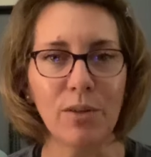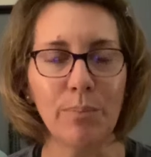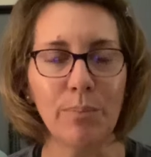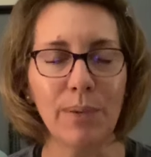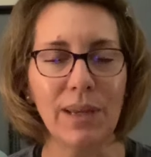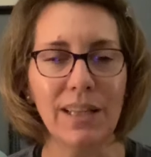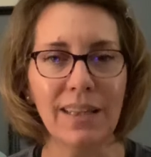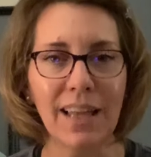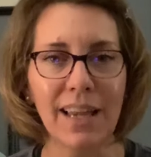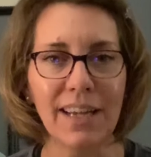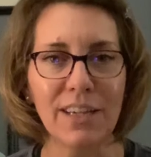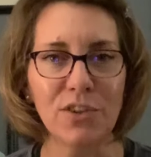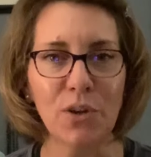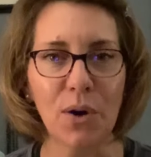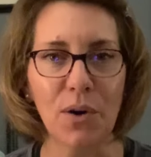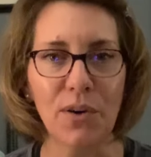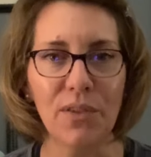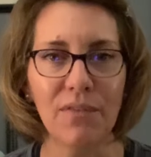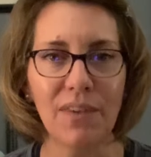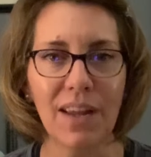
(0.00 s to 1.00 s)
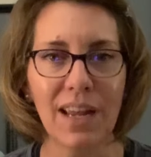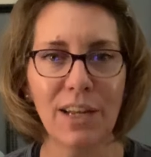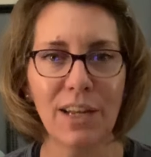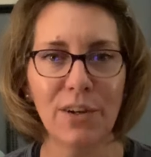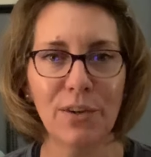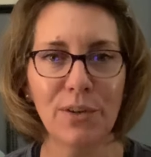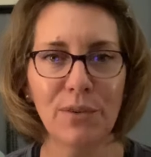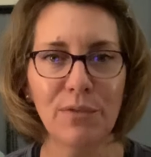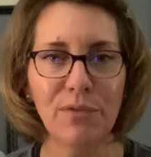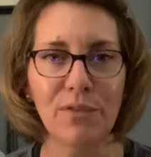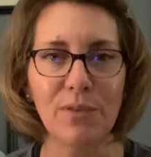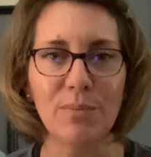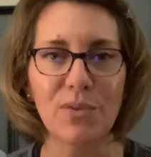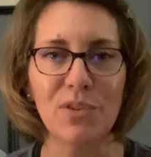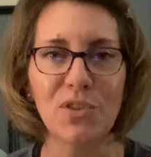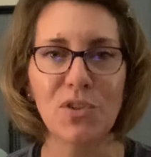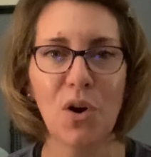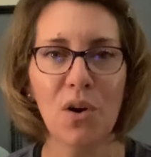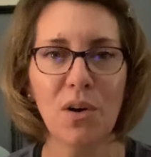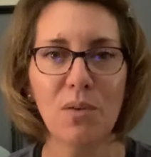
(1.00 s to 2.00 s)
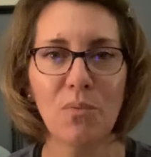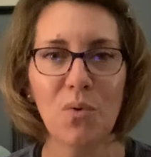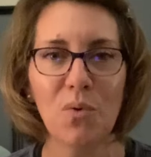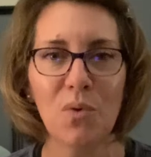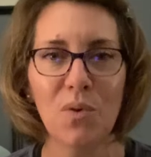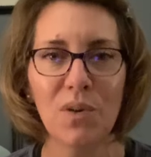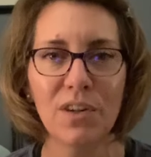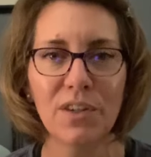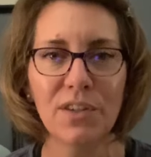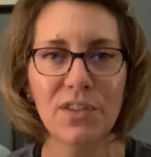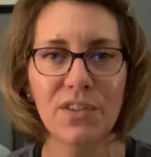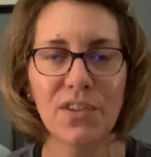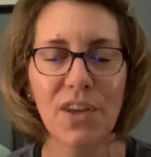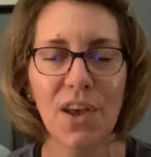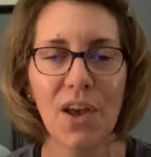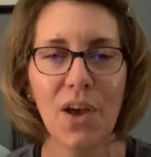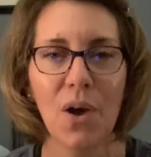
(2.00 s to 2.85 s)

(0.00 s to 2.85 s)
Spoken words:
bit like Darth Vader from Star Wars,